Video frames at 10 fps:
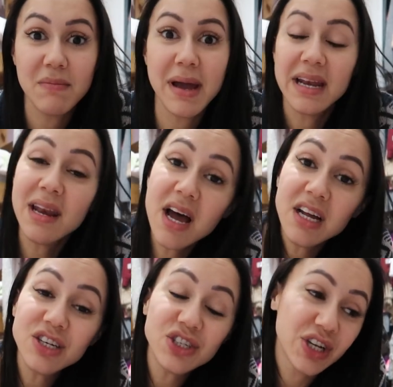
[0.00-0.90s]
I made
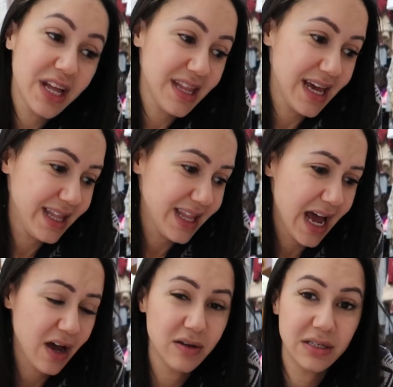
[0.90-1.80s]
lunch, and then the
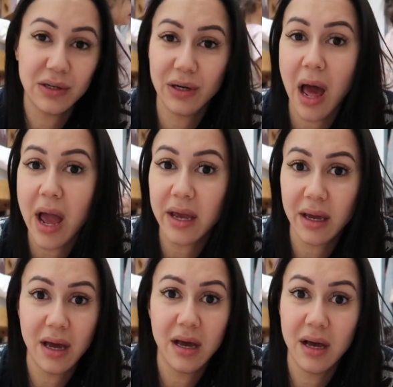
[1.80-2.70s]
house looked
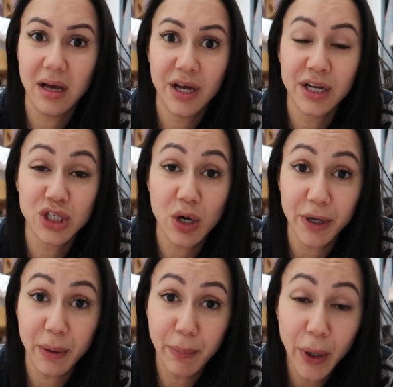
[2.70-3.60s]
like an
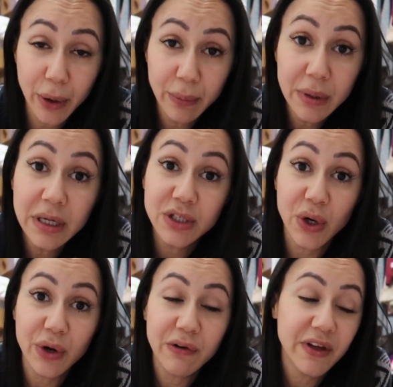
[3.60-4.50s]
atomic bomb had
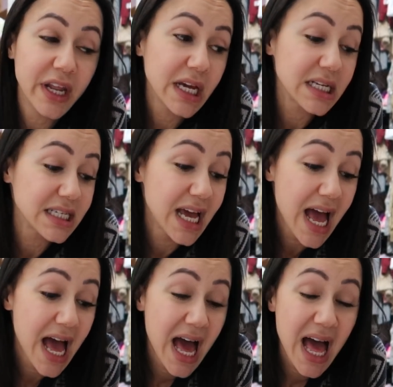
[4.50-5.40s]
gone off in it.
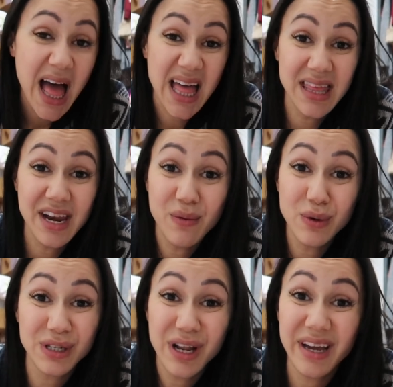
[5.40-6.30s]
And then it
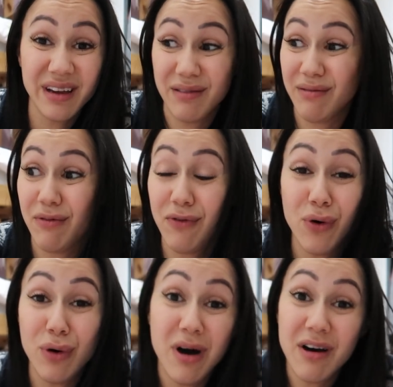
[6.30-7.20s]
was like
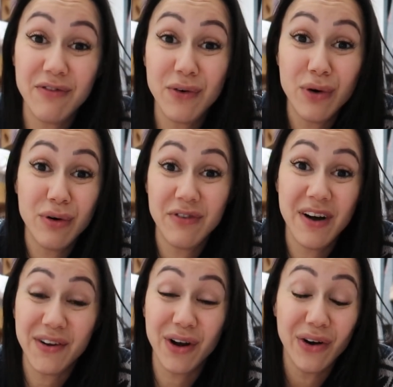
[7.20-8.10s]
4:30,
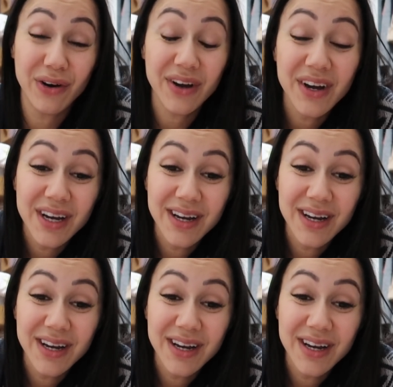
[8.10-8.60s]
5 o'clock.